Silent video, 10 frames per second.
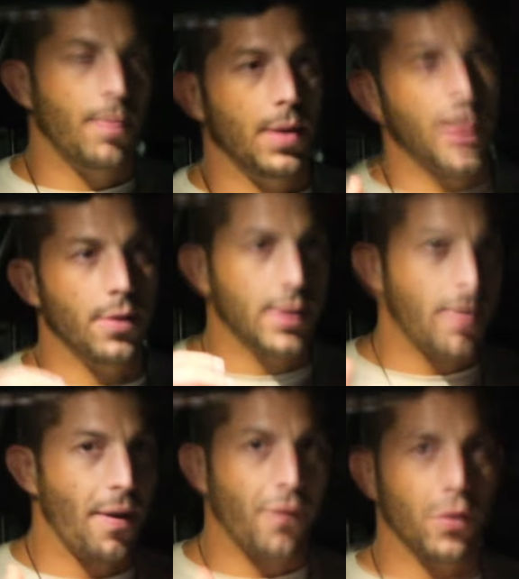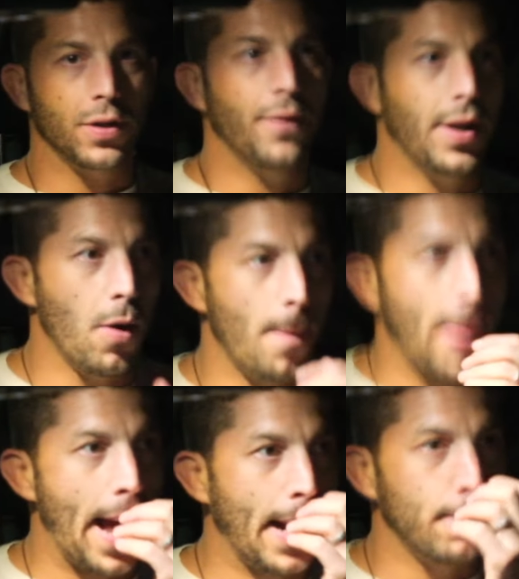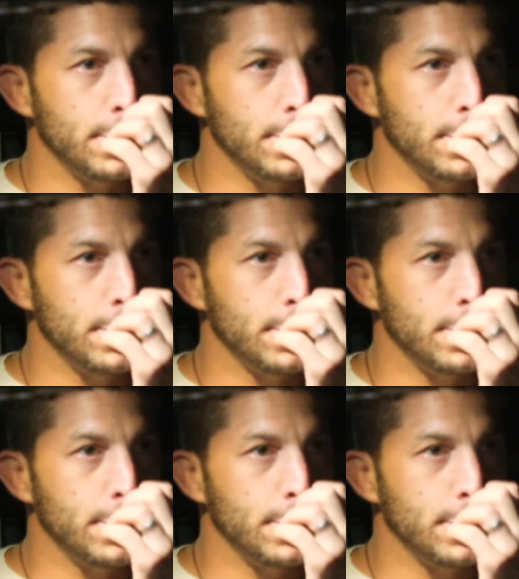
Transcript: but you know, this is my first video back.